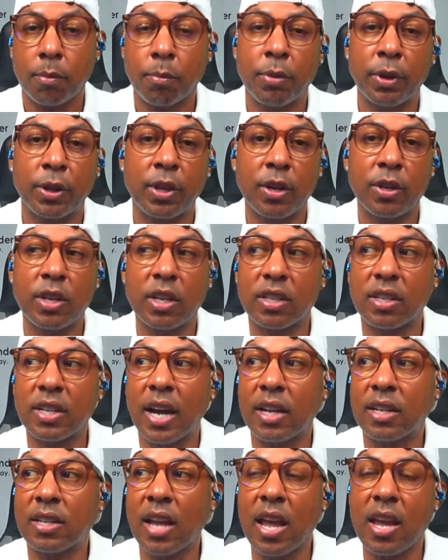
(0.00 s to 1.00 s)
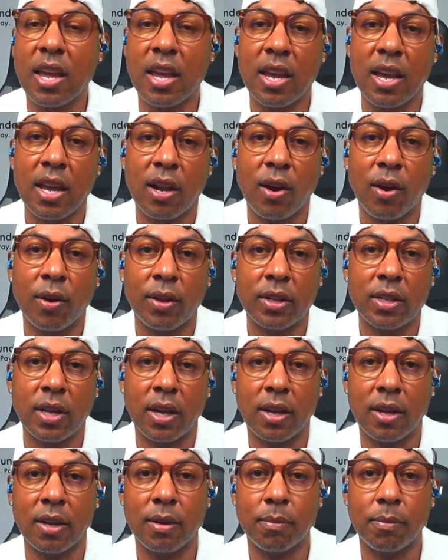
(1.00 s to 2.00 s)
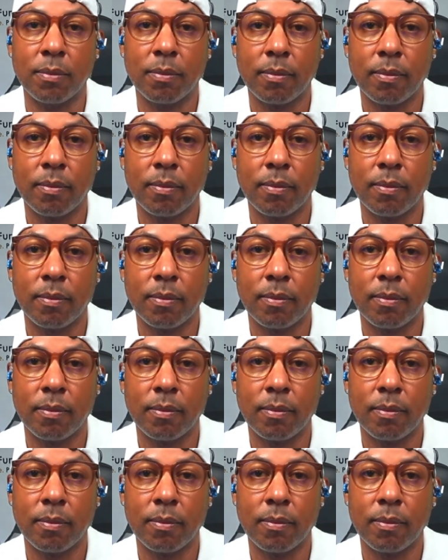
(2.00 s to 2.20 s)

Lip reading: but they're just not taking it all the time.